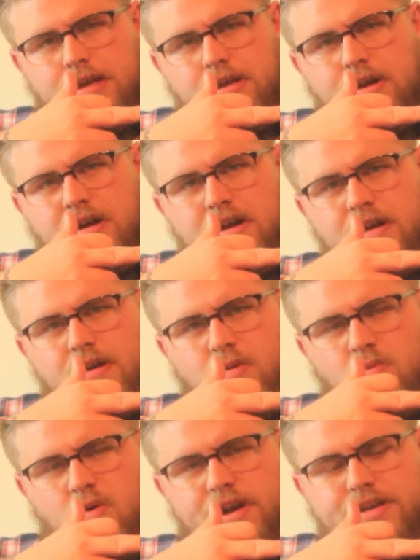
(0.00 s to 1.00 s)

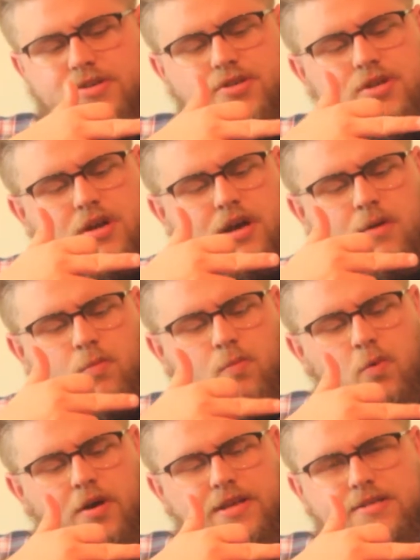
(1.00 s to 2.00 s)
your wattage,
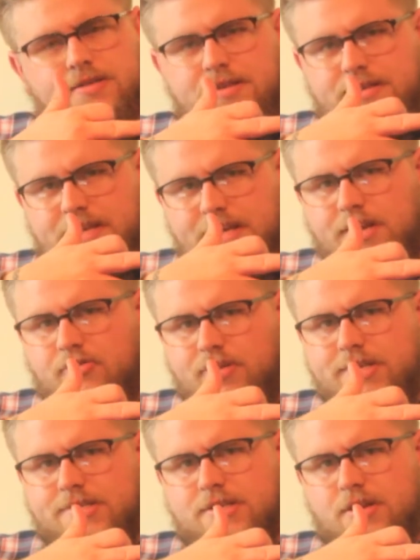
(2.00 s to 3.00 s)
and one is to
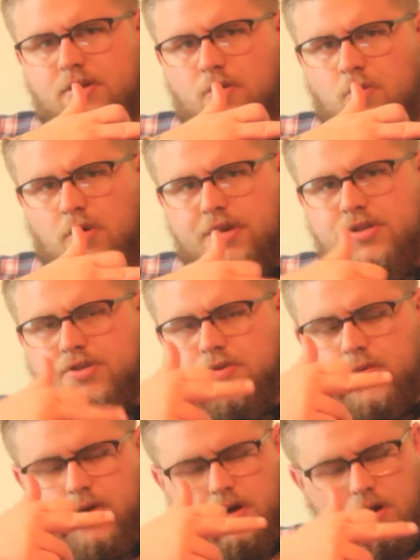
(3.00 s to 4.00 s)
decrease your wattage.
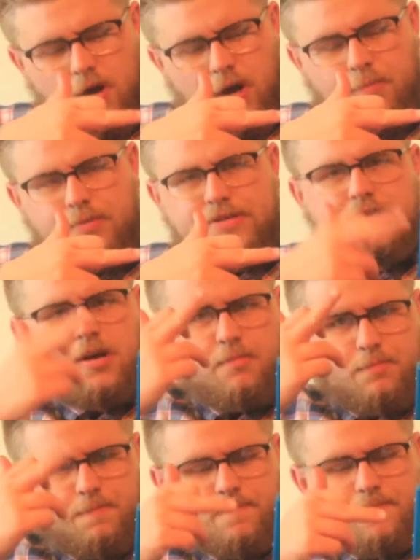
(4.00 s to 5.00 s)
So up is
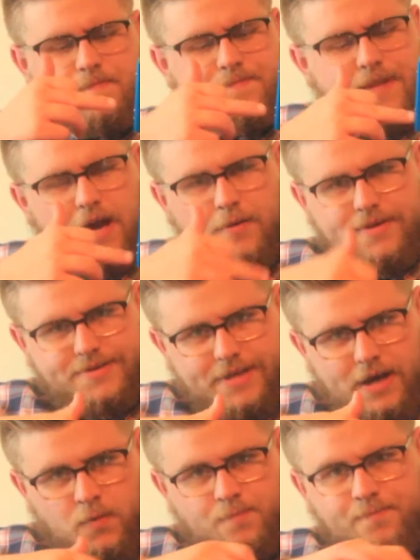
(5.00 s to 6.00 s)
up, down is
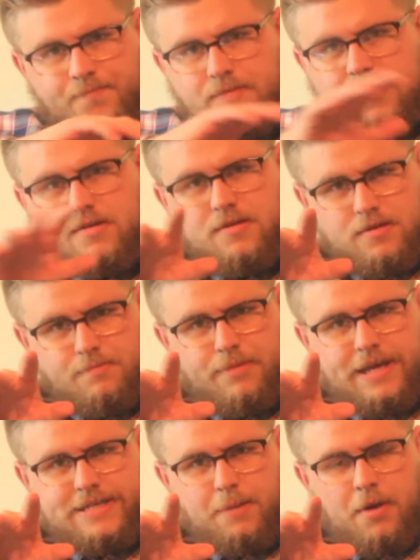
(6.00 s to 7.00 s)
down.
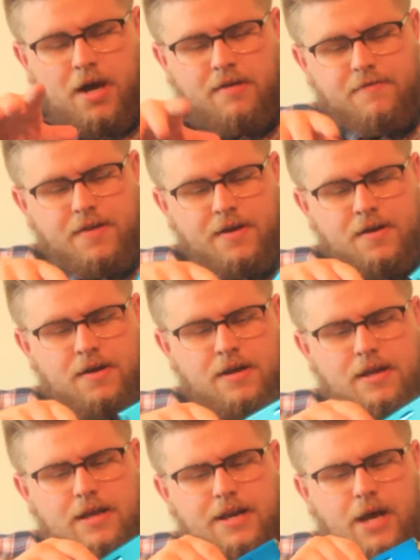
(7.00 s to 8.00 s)
Basic math there.
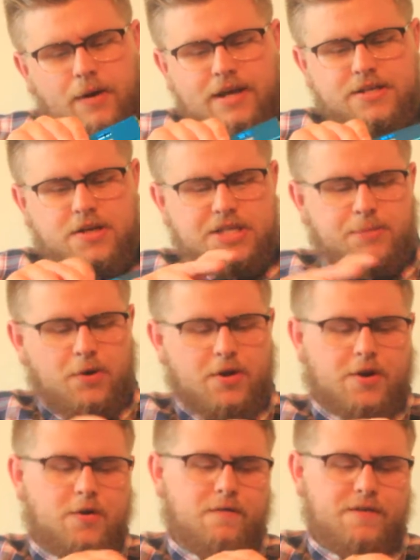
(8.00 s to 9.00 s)
Now it has got some
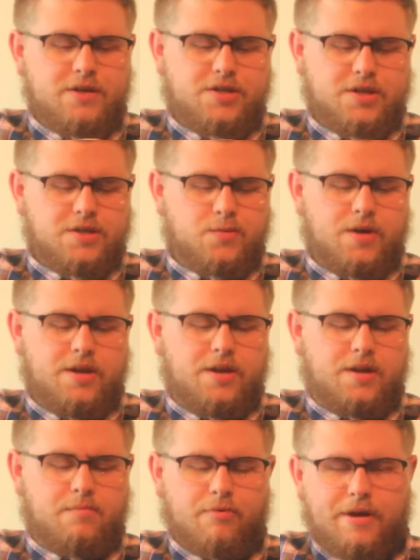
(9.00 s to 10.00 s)
other cool features where
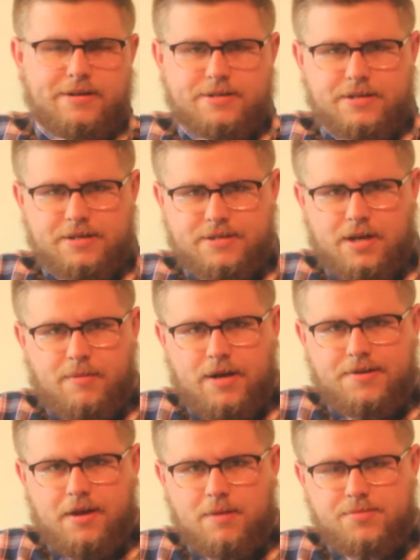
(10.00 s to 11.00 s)
you can press it a certain
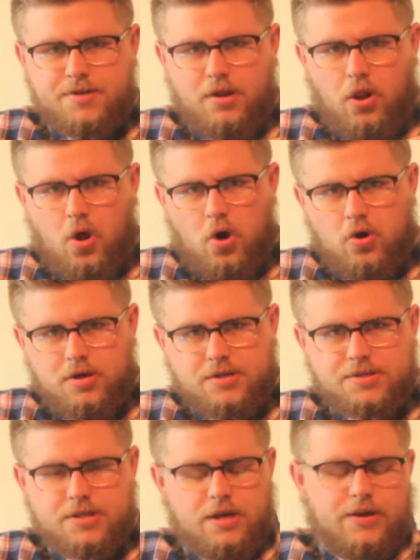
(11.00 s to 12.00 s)
amount of times and it
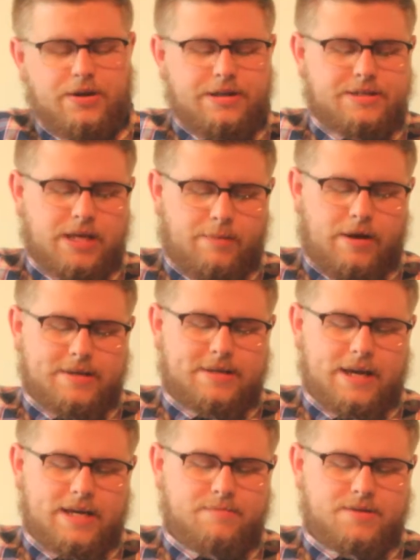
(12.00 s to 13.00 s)
locks, a certain amount of
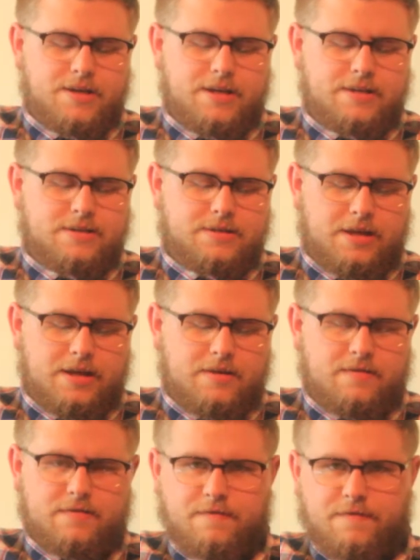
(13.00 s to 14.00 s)
times and it's like,